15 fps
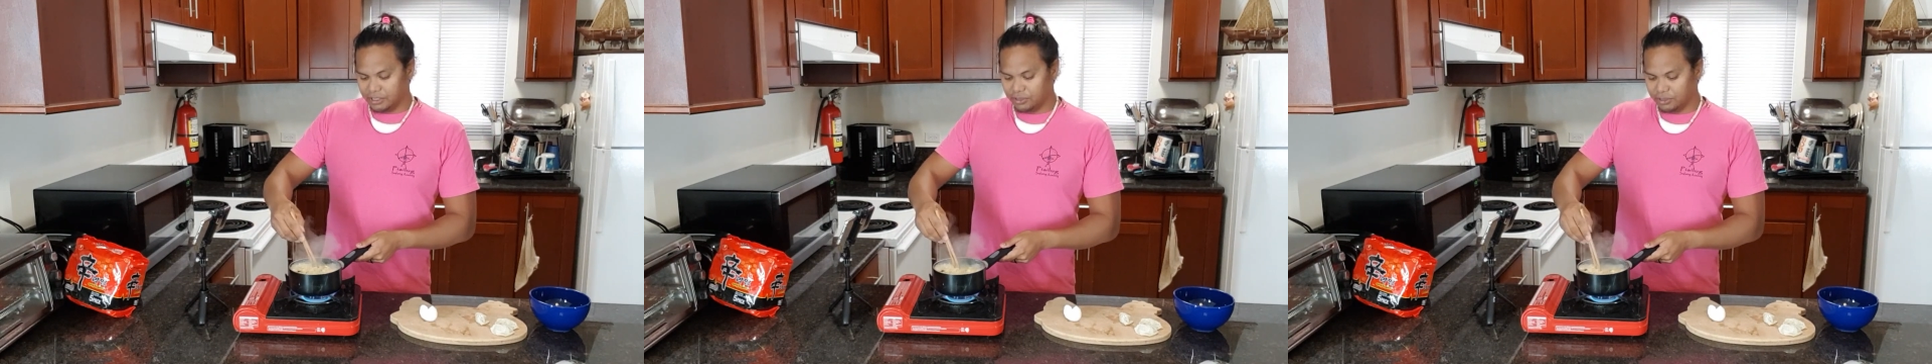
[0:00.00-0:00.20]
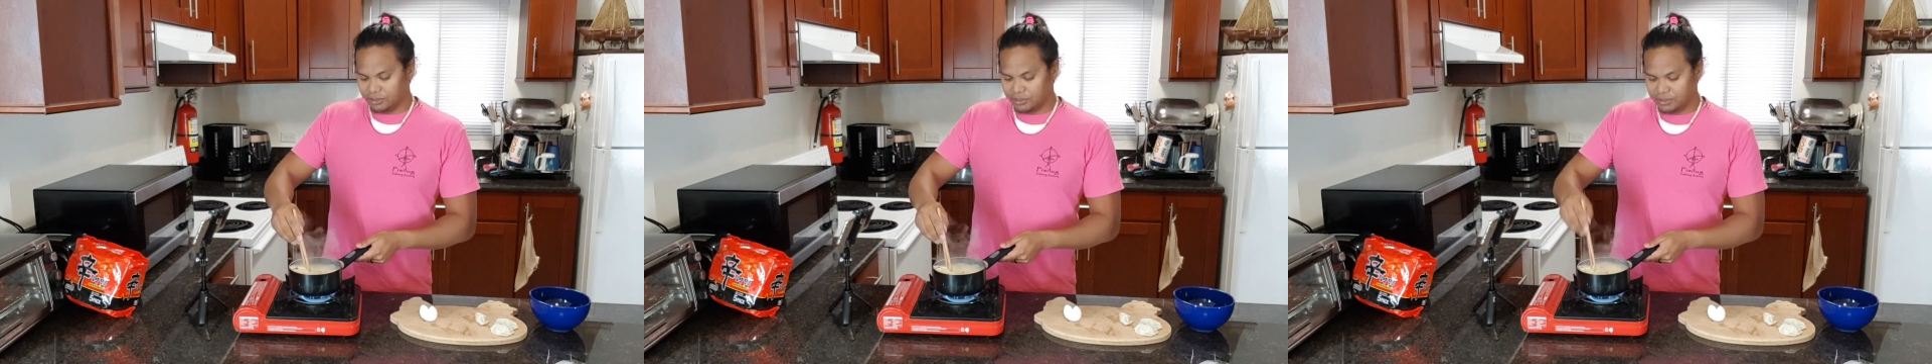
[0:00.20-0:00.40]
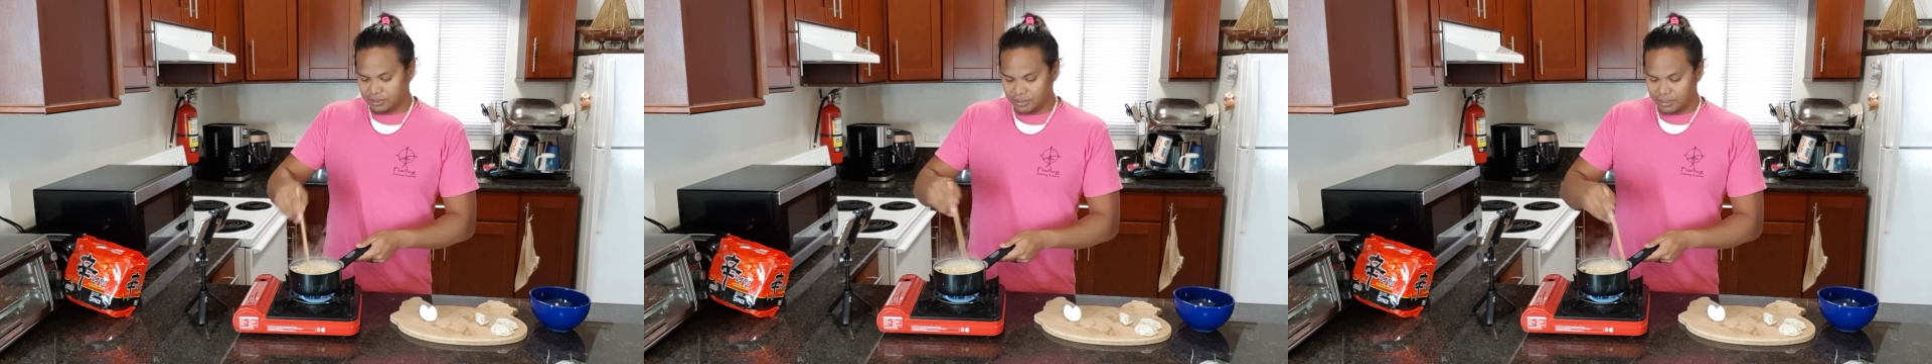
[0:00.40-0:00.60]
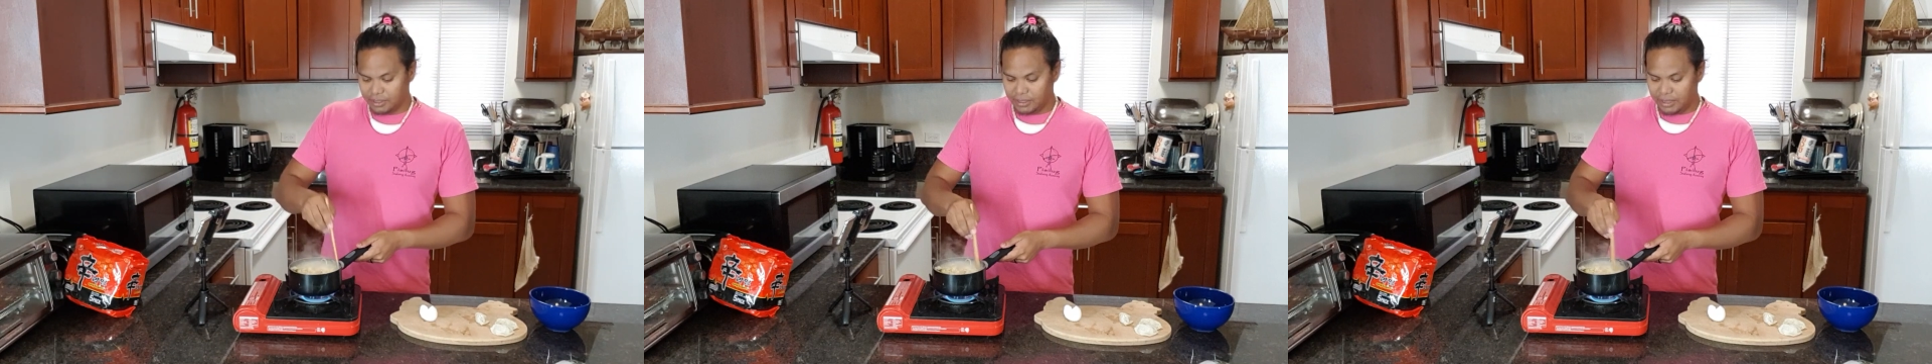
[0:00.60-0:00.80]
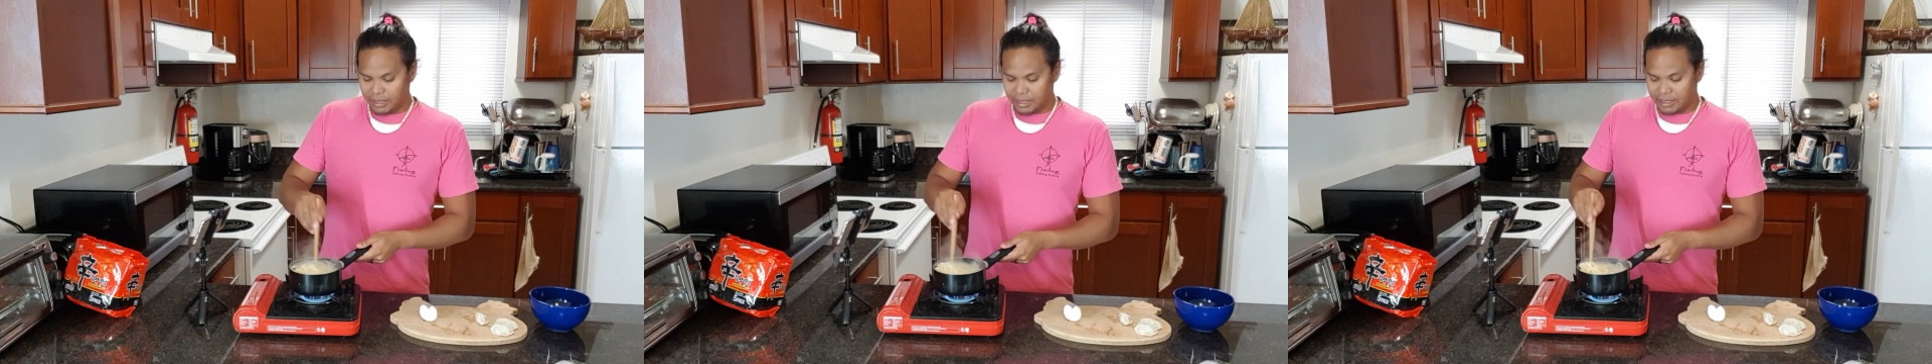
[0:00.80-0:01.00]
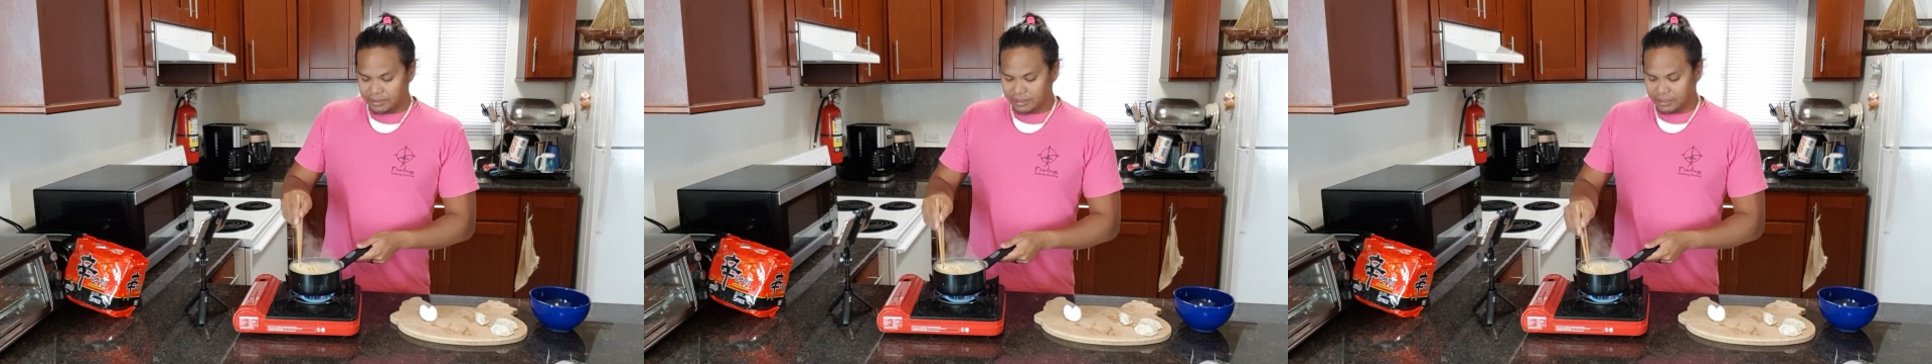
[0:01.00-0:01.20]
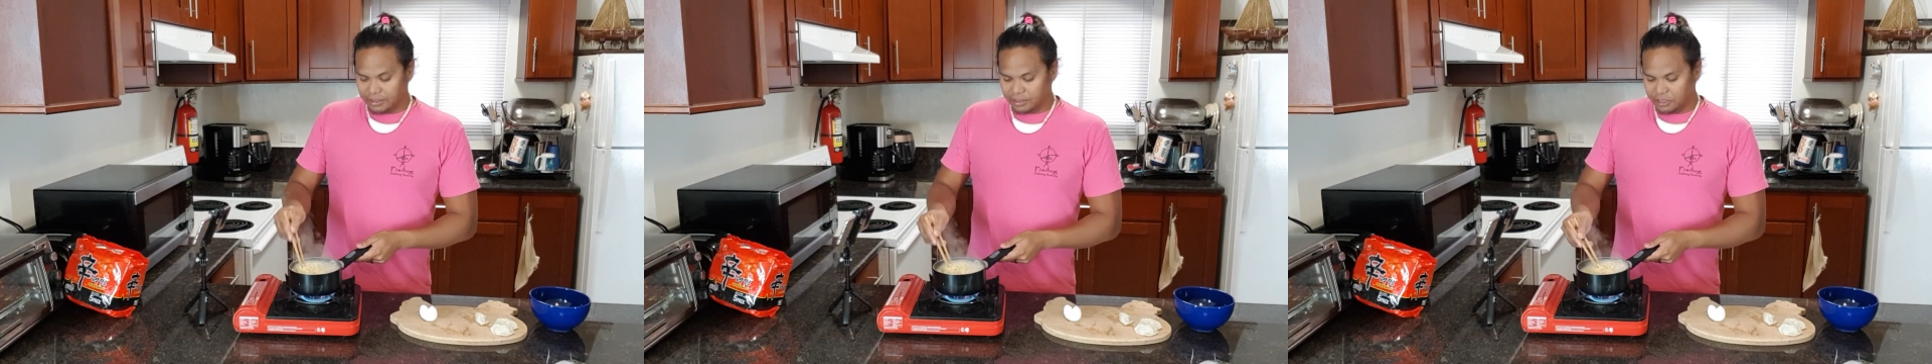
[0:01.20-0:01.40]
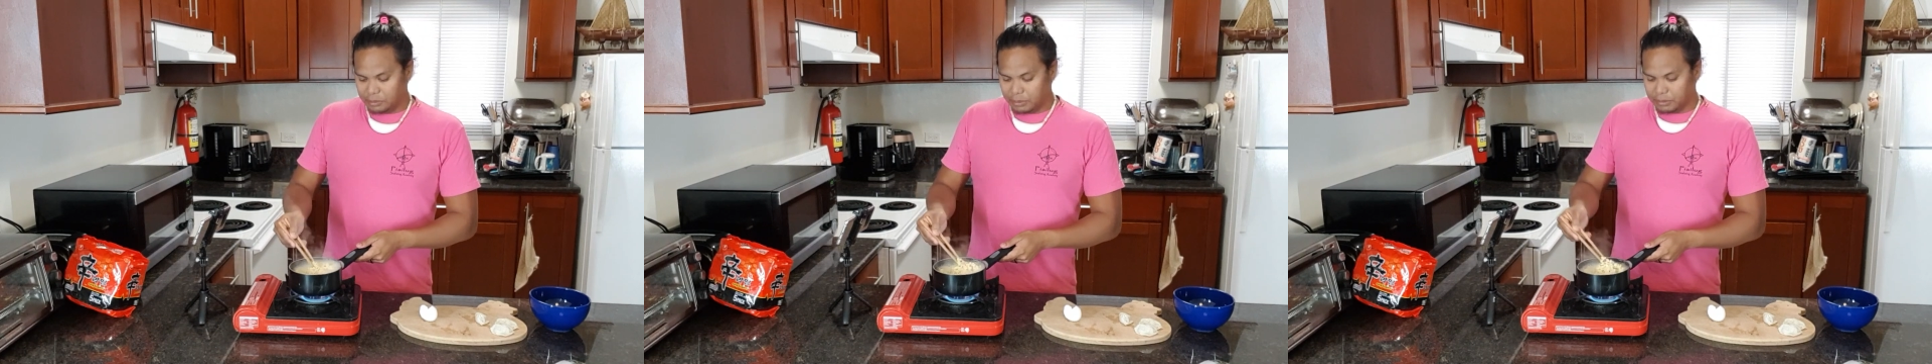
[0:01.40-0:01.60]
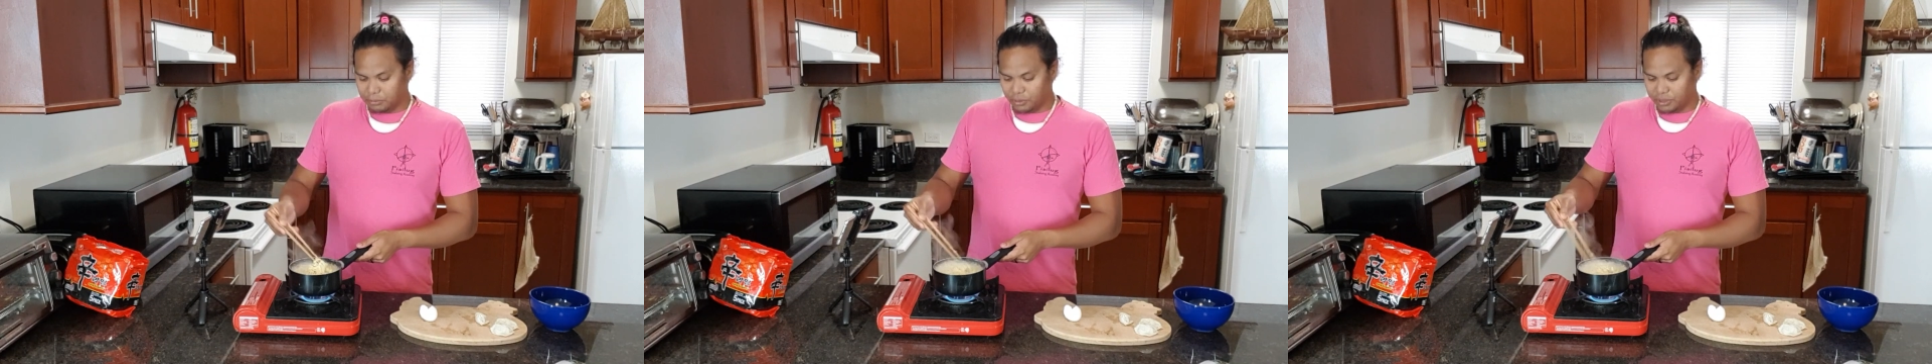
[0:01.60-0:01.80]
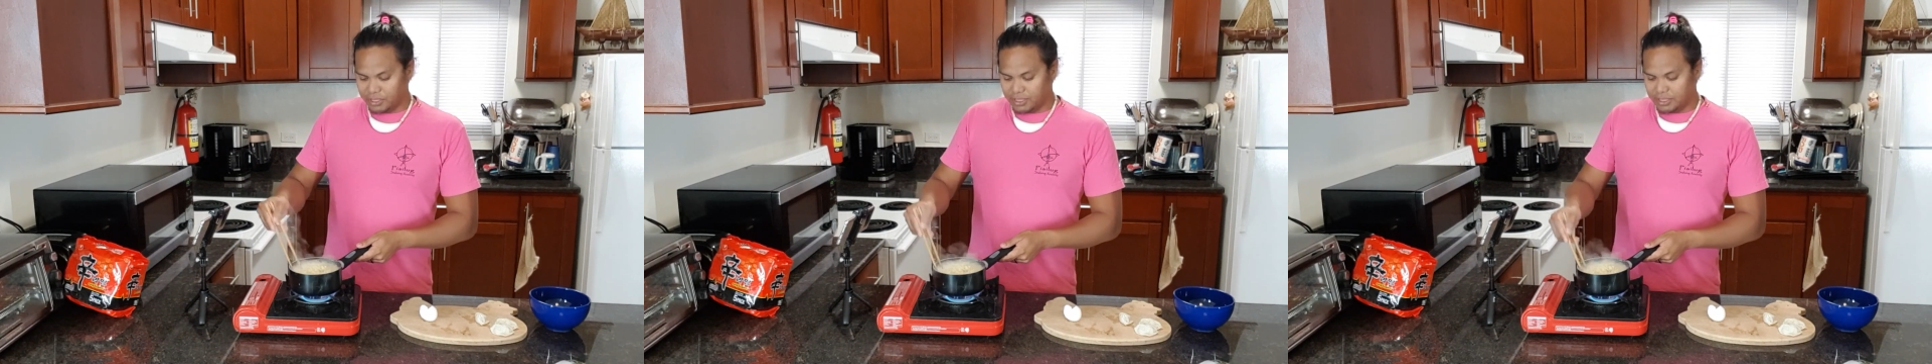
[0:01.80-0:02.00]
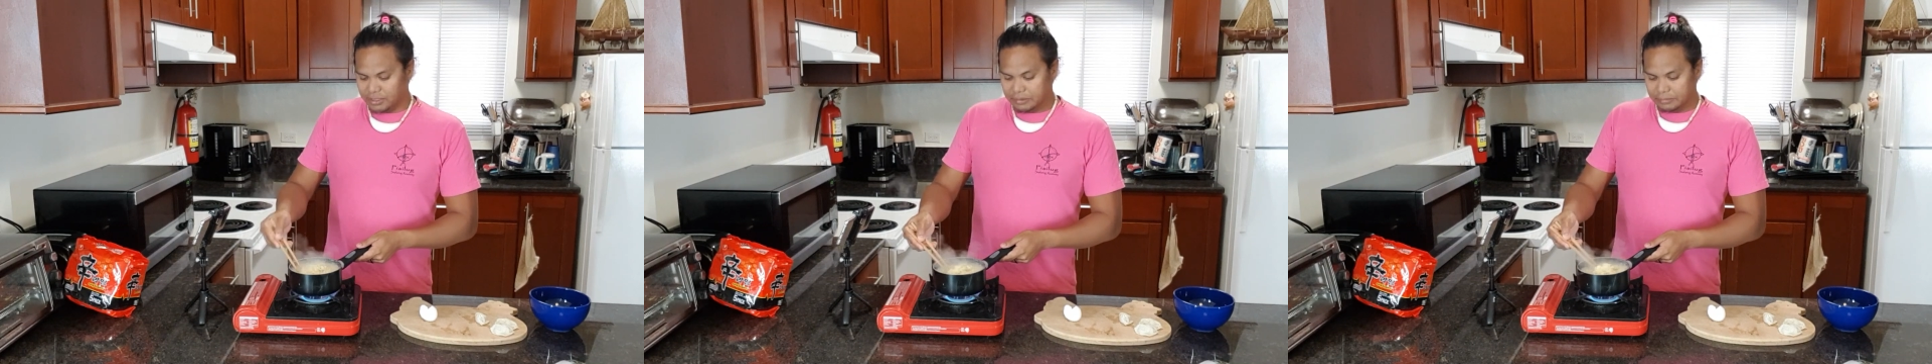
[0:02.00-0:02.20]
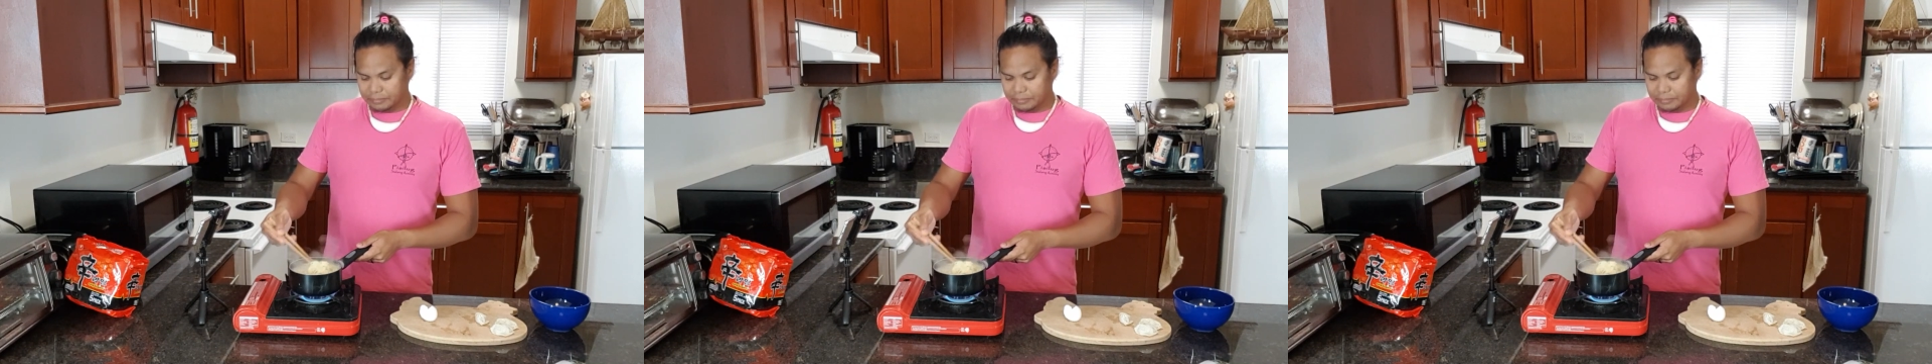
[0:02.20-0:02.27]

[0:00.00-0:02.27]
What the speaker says: cooked, and then a little bit more heat.